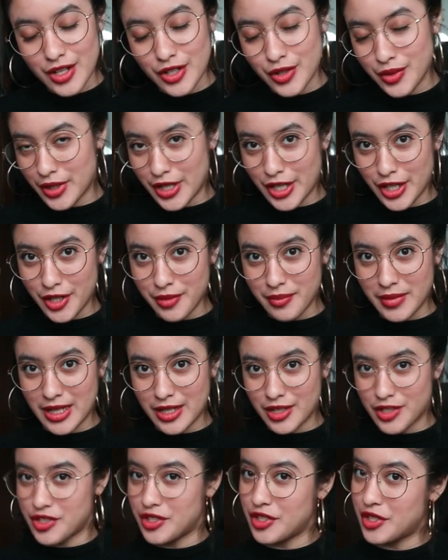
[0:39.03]
New year
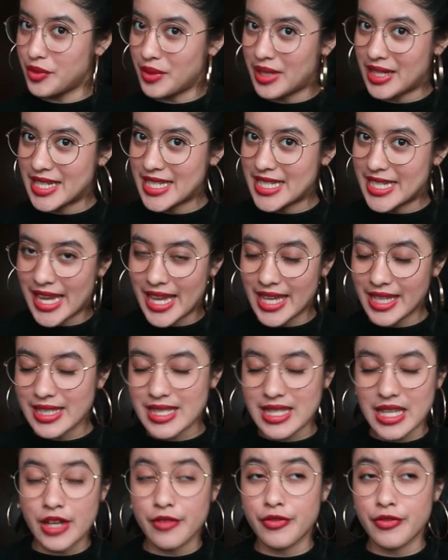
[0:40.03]
means new intakes.